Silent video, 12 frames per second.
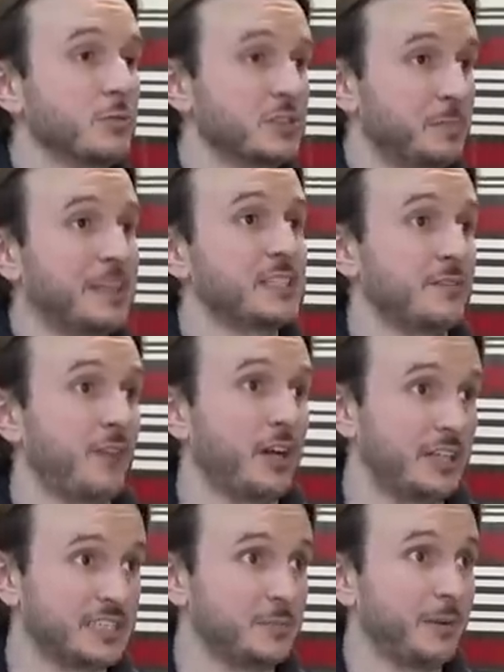will specify
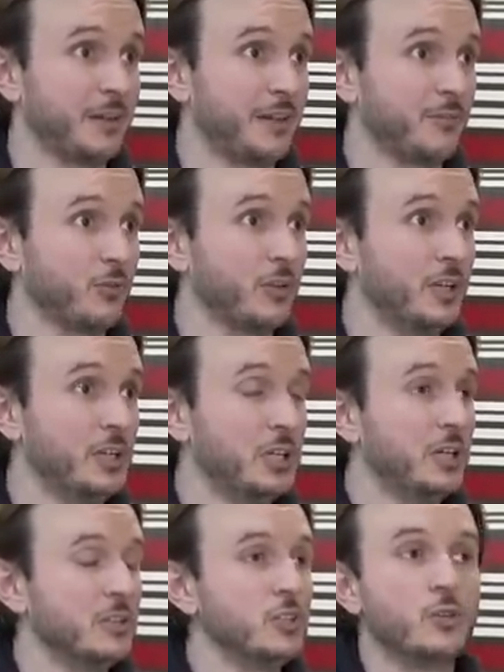a decibel level.
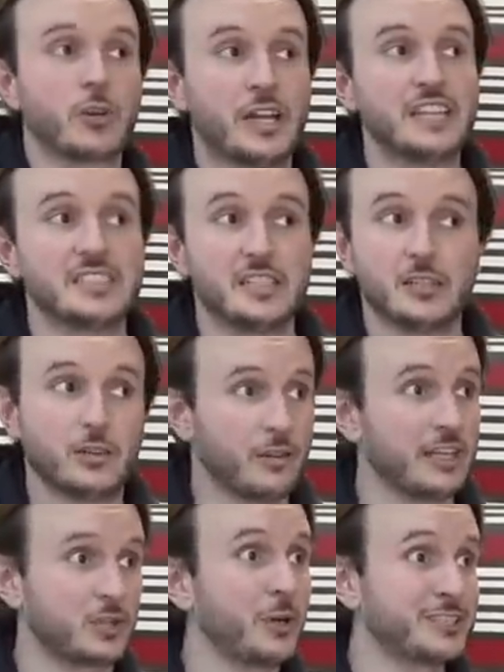Okay, you got to hit it. You're not
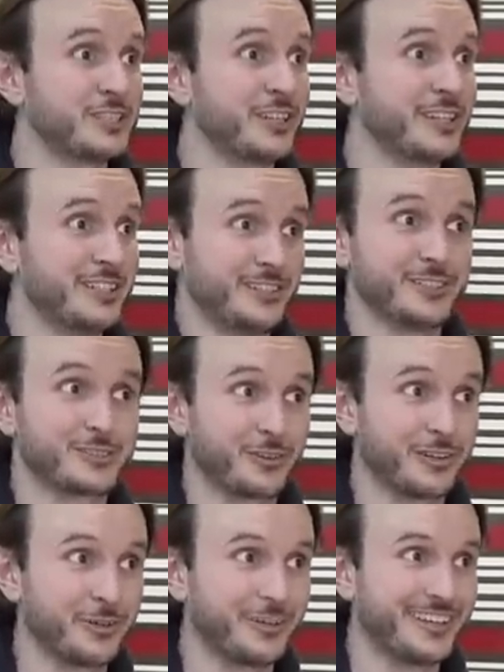there to question it. You just got
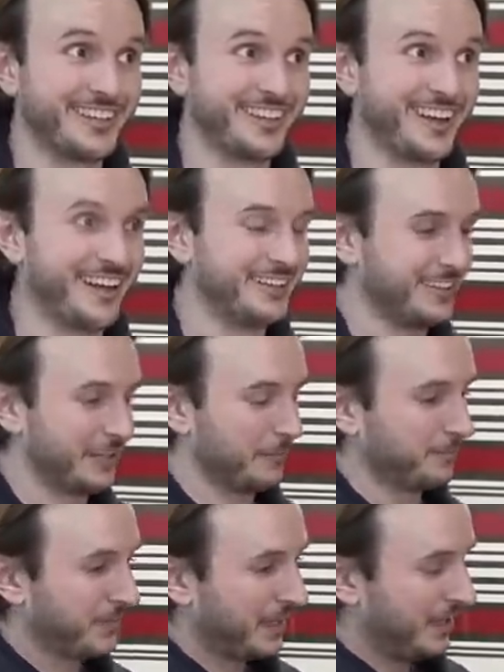to do it. Yeah, and
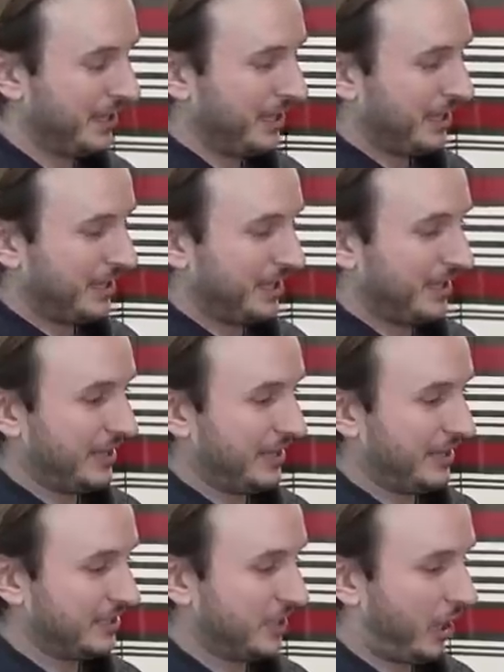um,
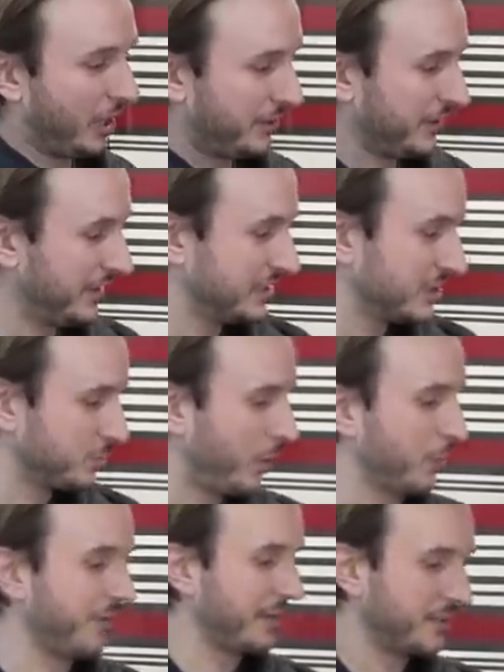I think this is why
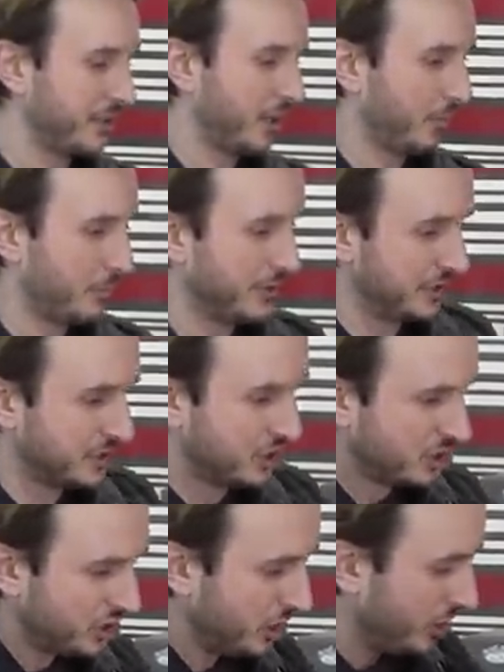we've ended up with these
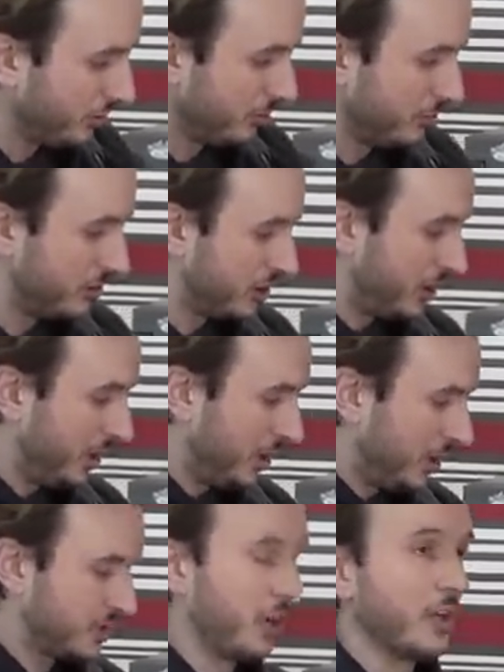huge
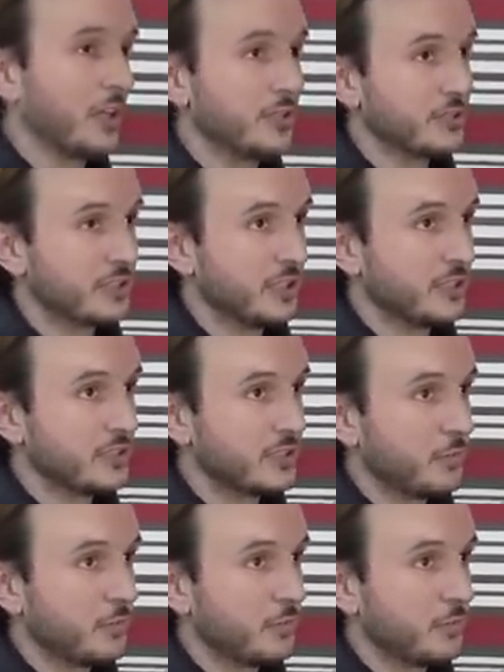silencers,